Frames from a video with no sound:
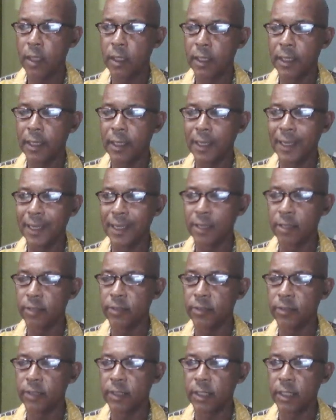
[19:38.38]
the end
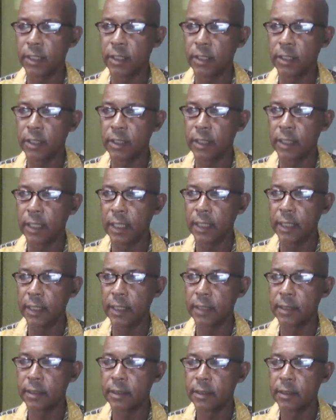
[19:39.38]
of the day on the
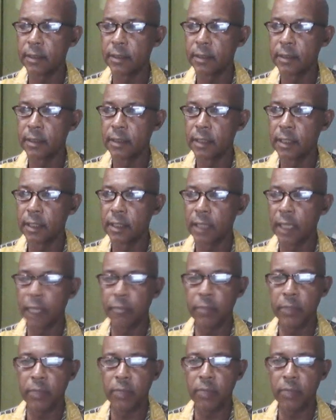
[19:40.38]
8th,
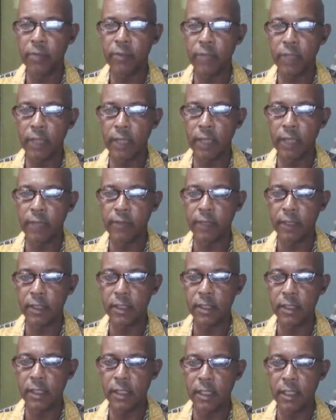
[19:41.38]
and people have to get
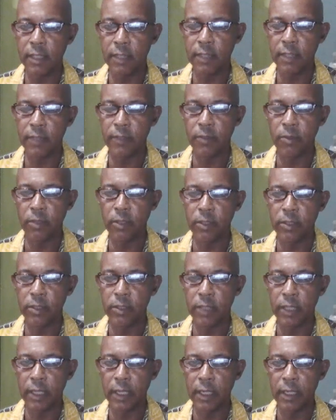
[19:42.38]
vaccinated if they want
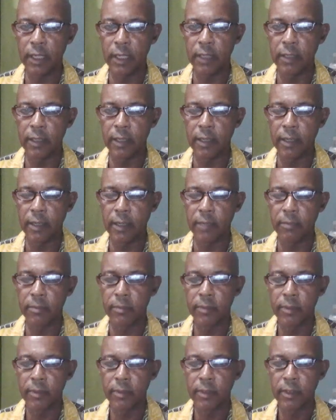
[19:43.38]
to get
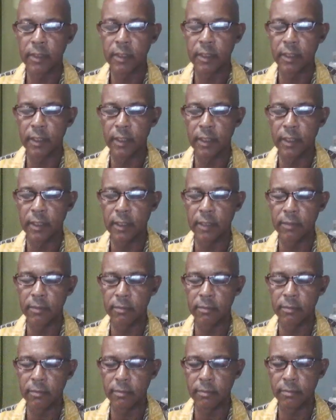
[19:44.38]
um,
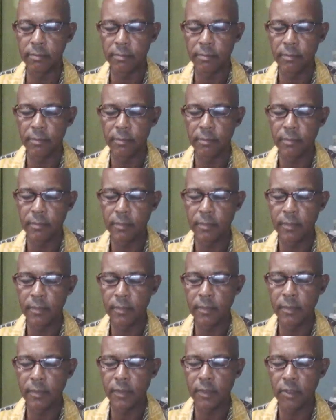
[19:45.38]
um,
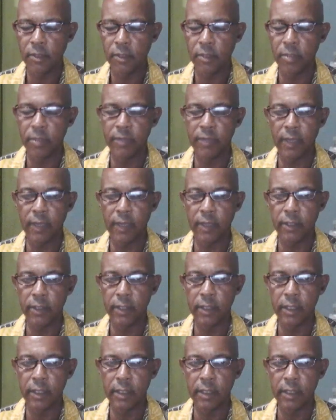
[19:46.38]
to be
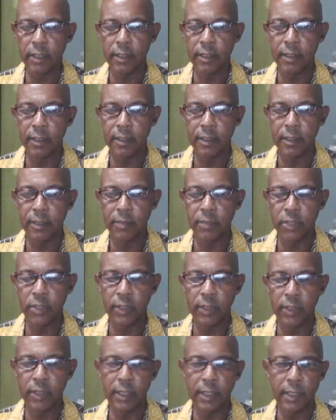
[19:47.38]
evacuated uh,
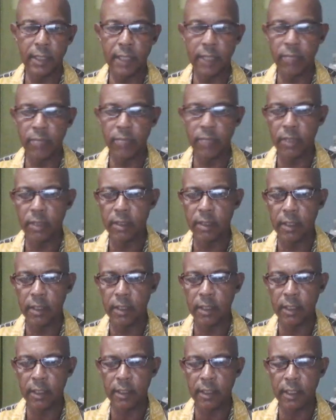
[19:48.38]
between that time and,
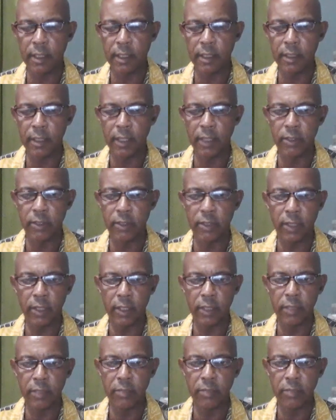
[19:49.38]
and, and 8
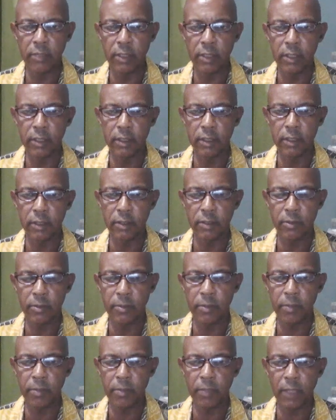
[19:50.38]
o'clock in the morning.
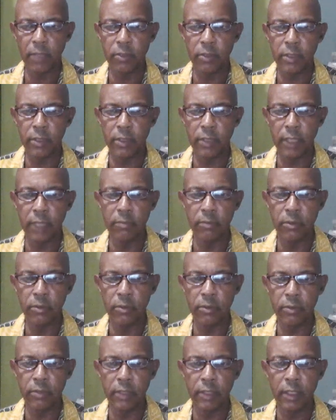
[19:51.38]
So people had no time
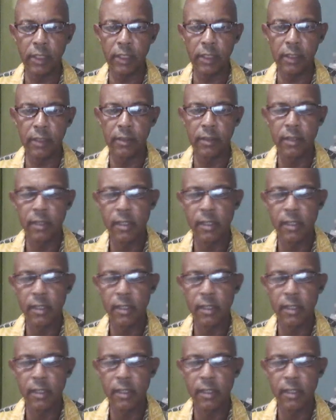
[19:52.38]
to think.